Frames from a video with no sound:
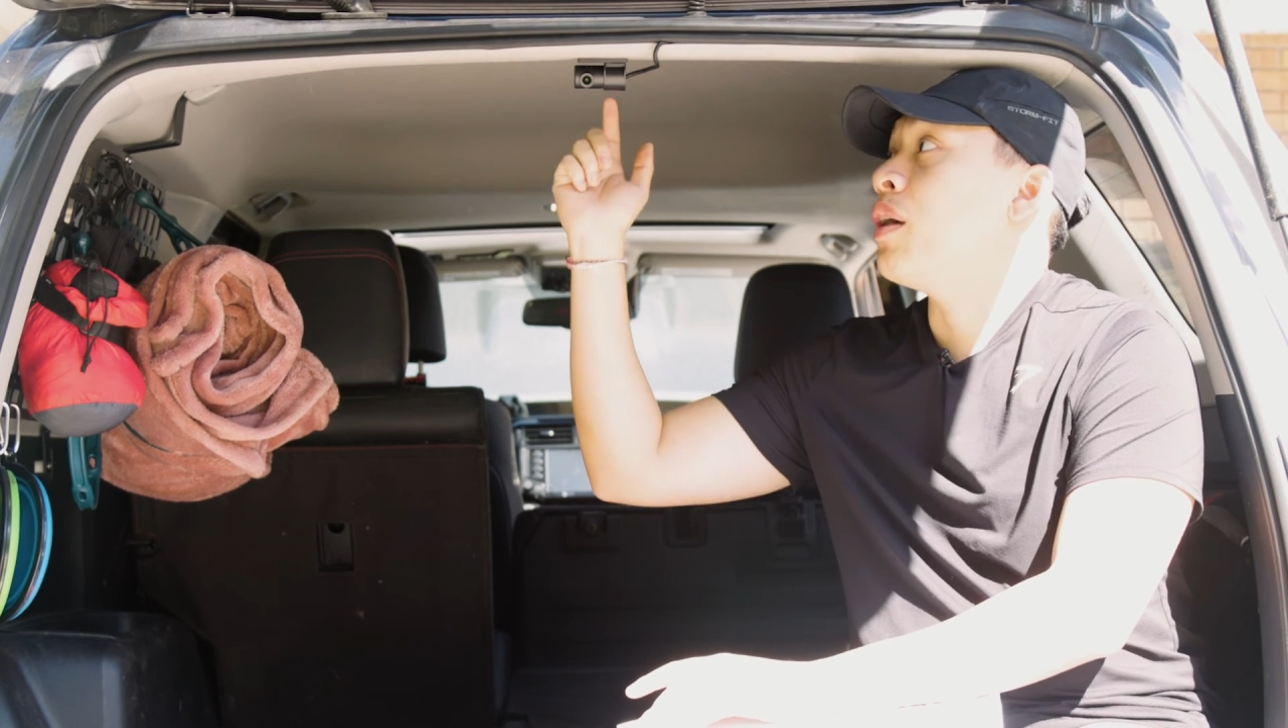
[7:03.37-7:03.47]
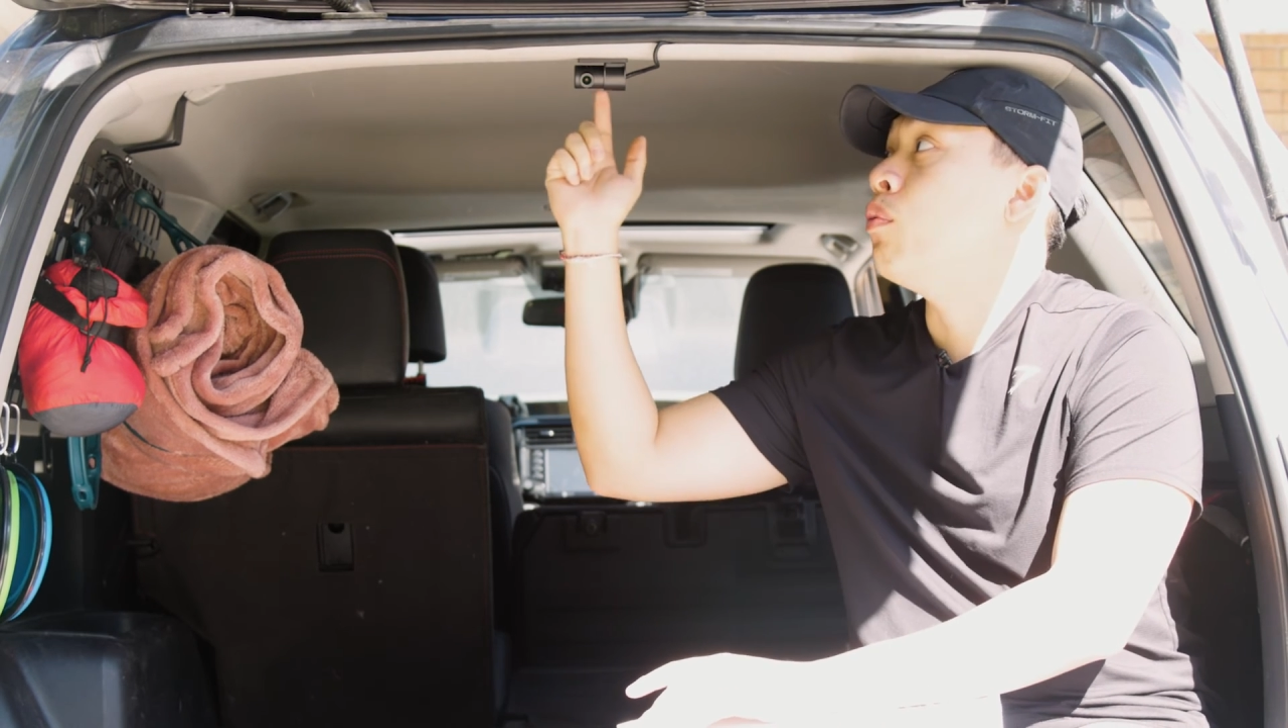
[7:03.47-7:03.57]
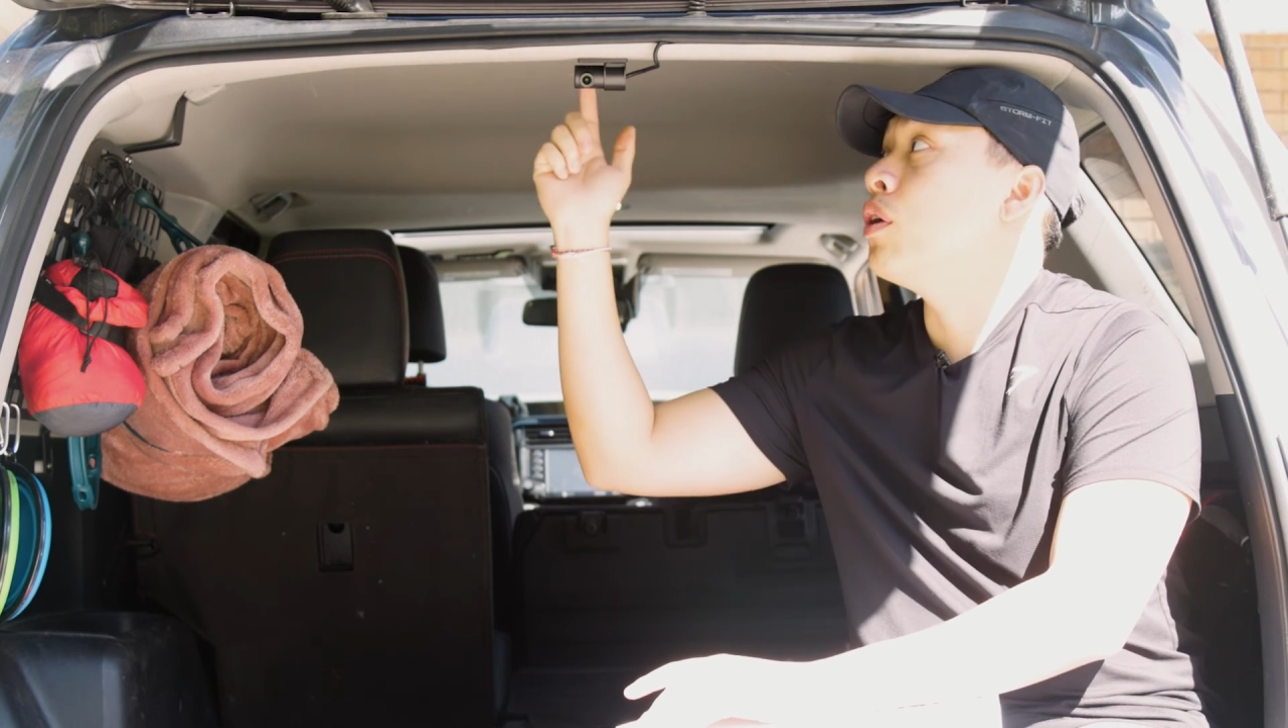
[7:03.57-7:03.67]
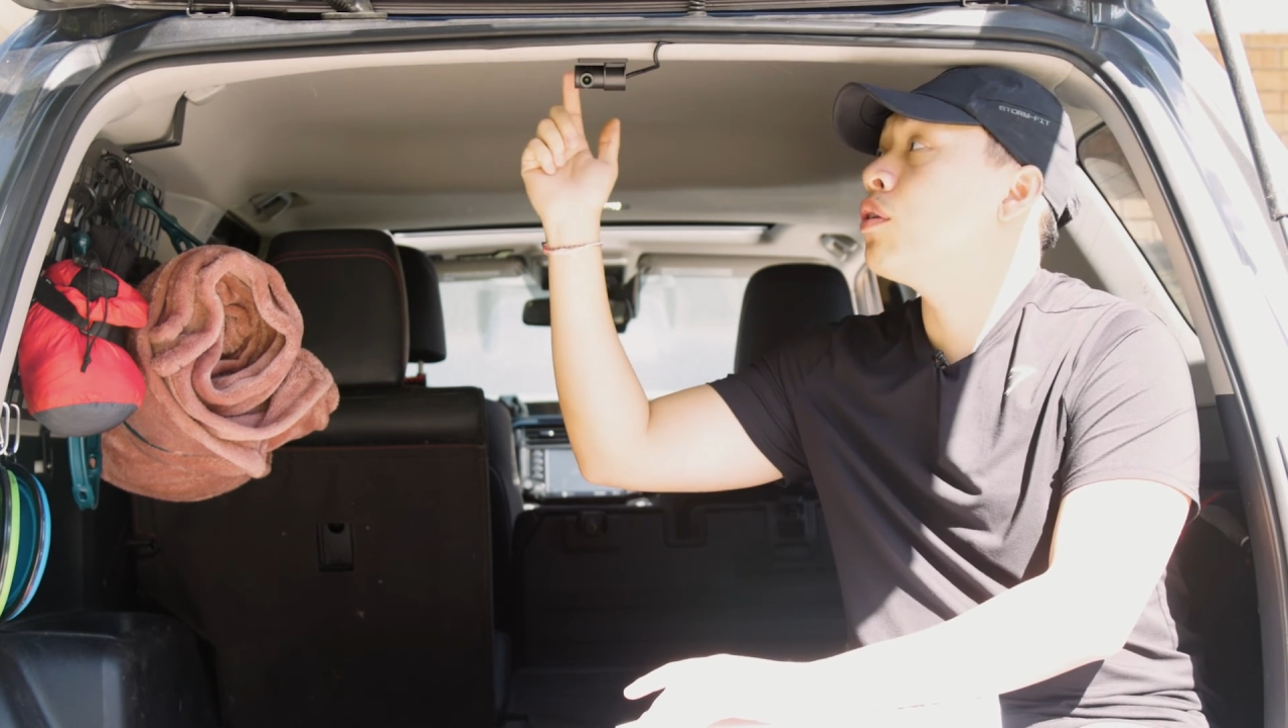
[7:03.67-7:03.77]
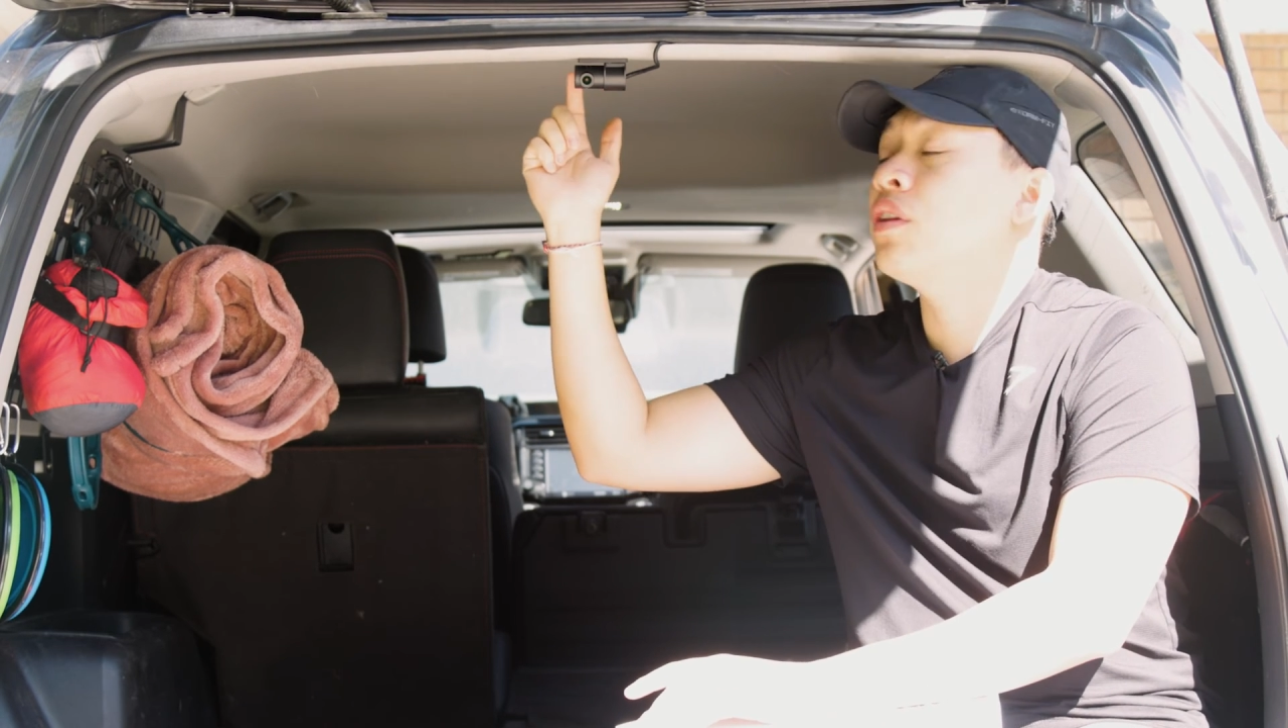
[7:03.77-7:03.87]

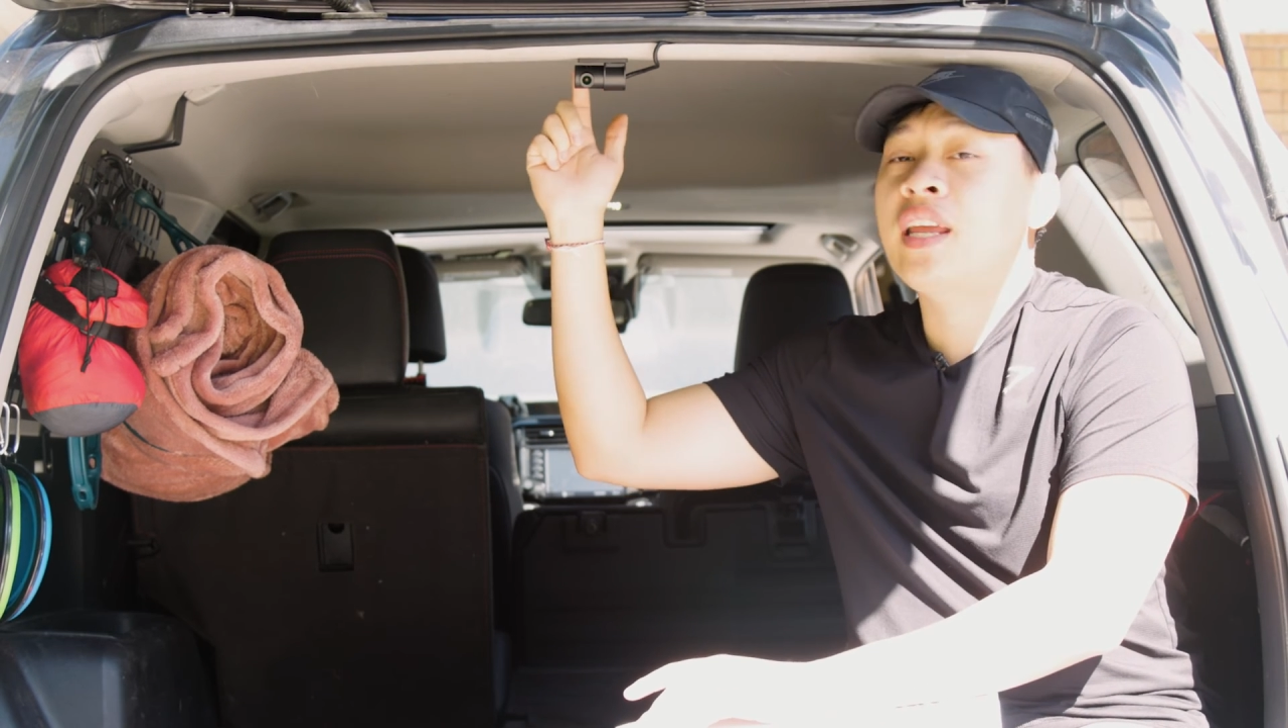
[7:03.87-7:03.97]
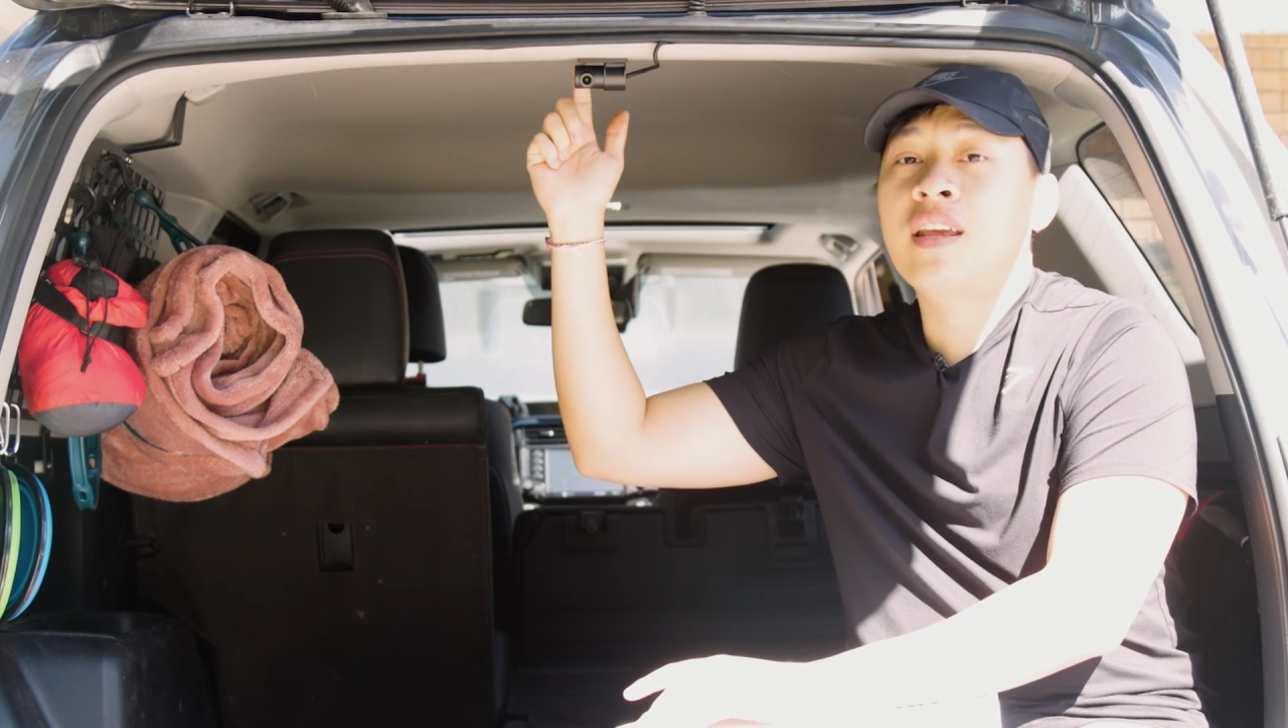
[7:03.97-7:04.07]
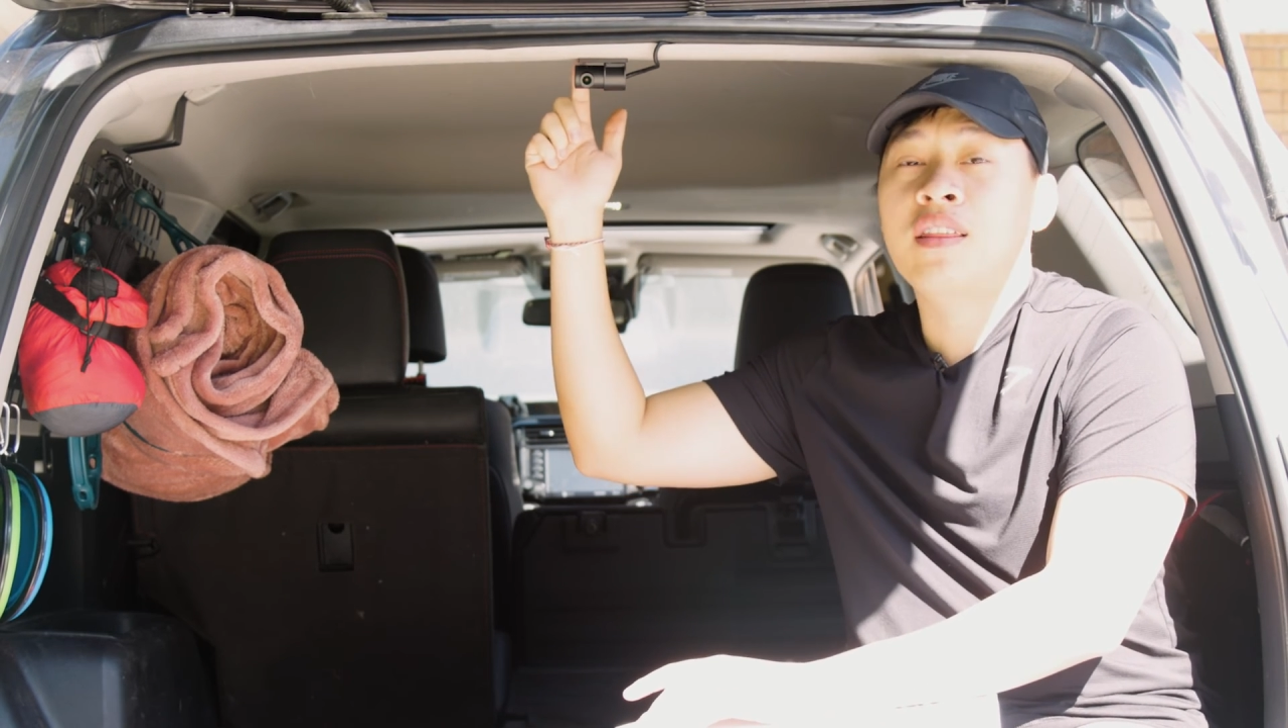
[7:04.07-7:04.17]
will link